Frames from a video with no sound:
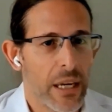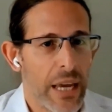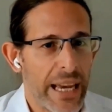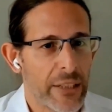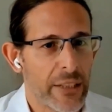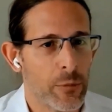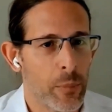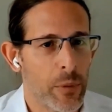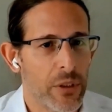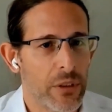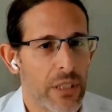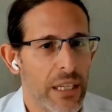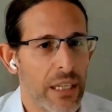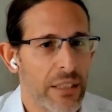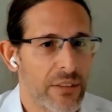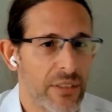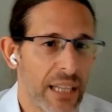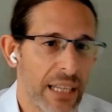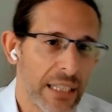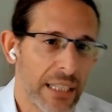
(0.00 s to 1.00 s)
expert
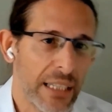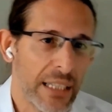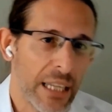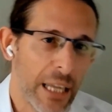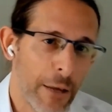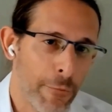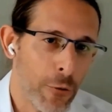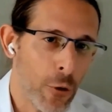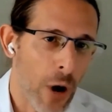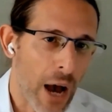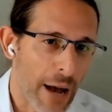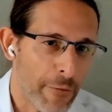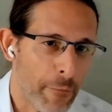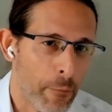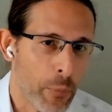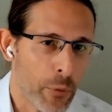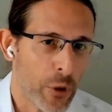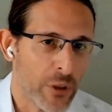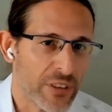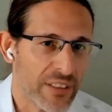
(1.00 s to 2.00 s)
is that if you
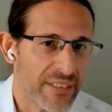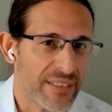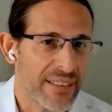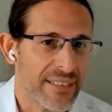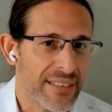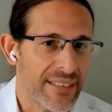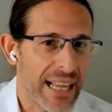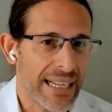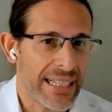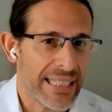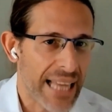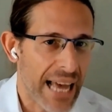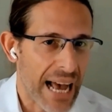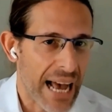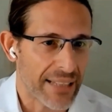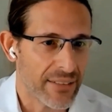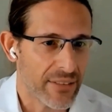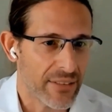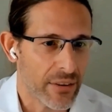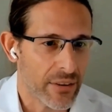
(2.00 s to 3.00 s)
have processes like
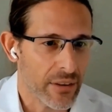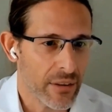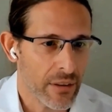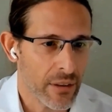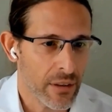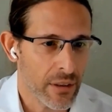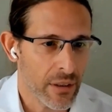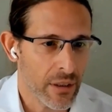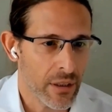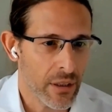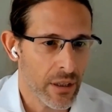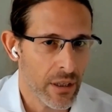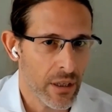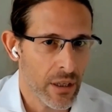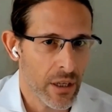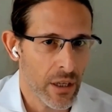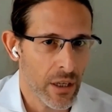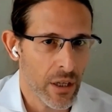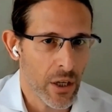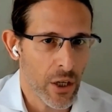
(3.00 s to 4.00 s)
that,
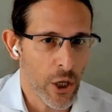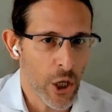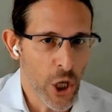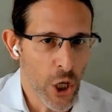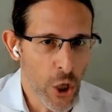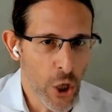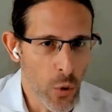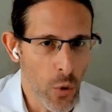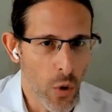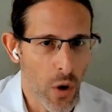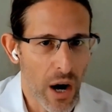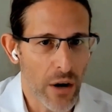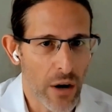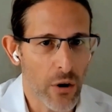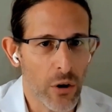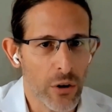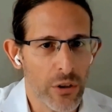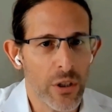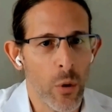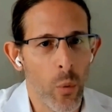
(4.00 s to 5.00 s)
you are
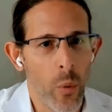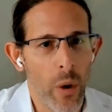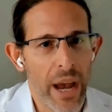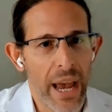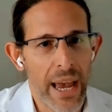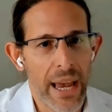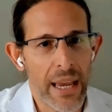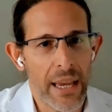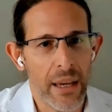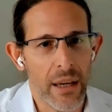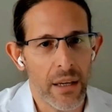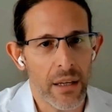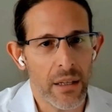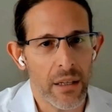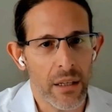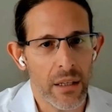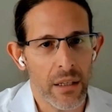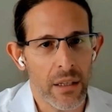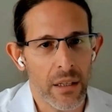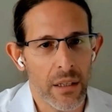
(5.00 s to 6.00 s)
on the way
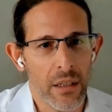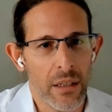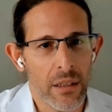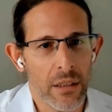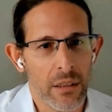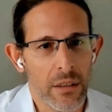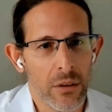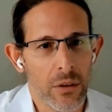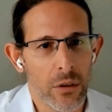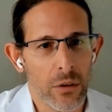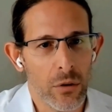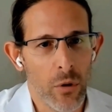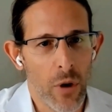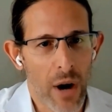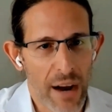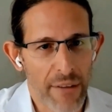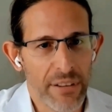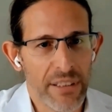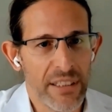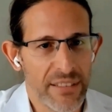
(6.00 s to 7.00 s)
to
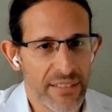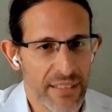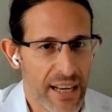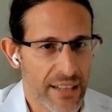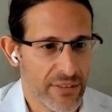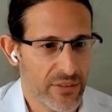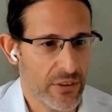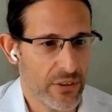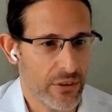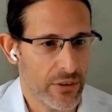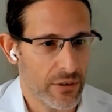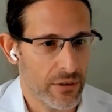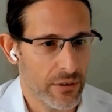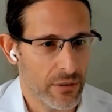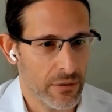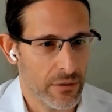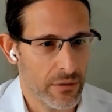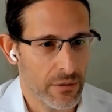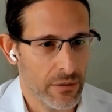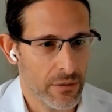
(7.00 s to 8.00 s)
have a disaster.
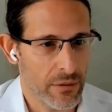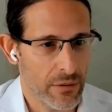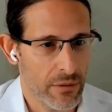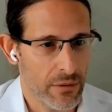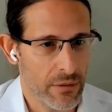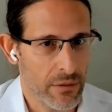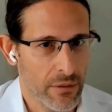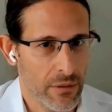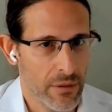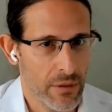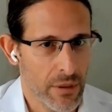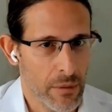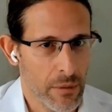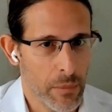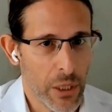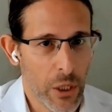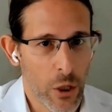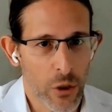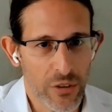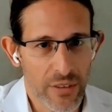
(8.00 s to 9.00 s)

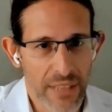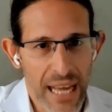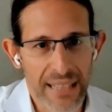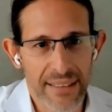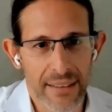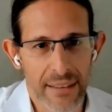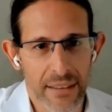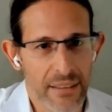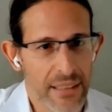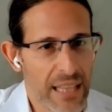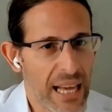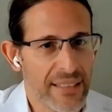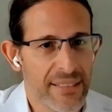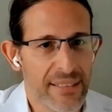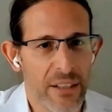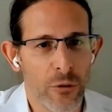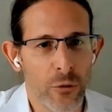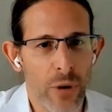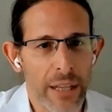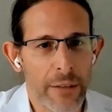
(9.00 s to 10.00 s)
Because that's
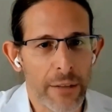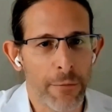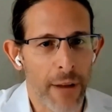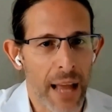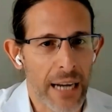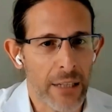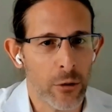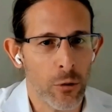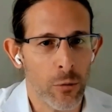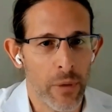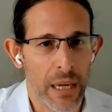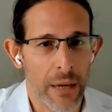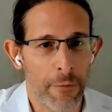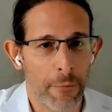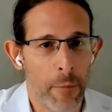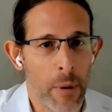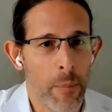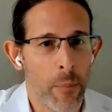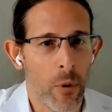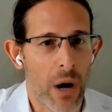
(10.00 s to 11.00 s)
a red flag to me if
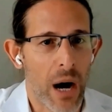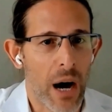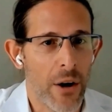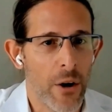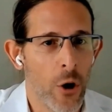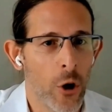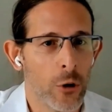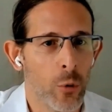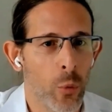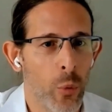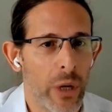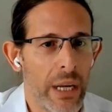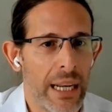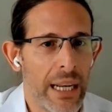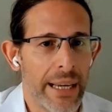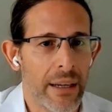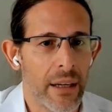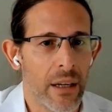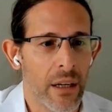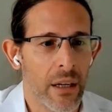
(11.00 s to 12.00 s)
people are not
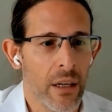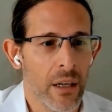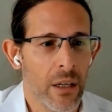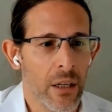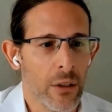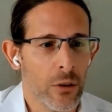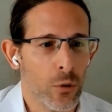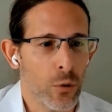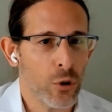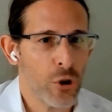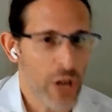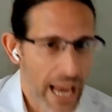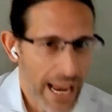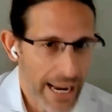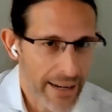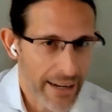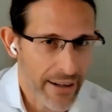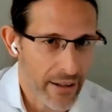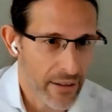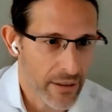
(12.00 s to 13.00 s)
willing to
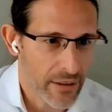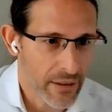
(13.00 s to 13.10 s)
check.